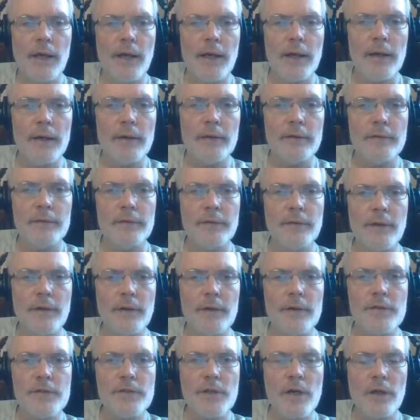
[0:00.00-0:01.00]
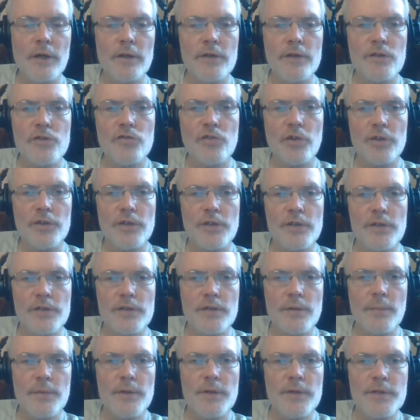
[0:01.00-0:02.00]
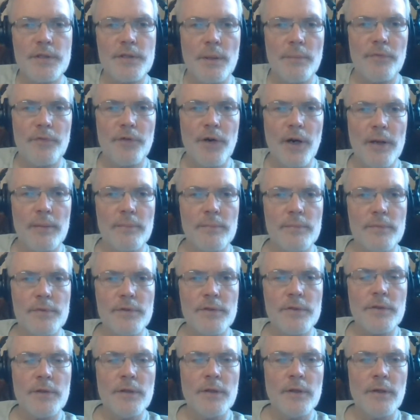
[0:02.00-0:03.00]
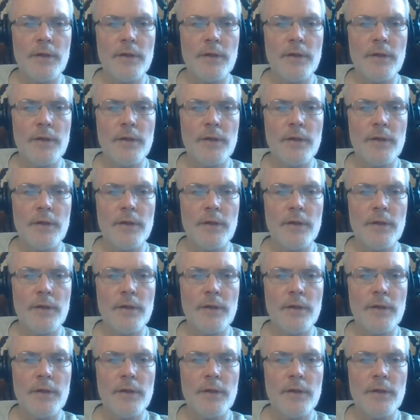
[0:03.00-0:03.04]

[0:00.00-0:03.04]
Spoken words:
and start constructing some of the subframes,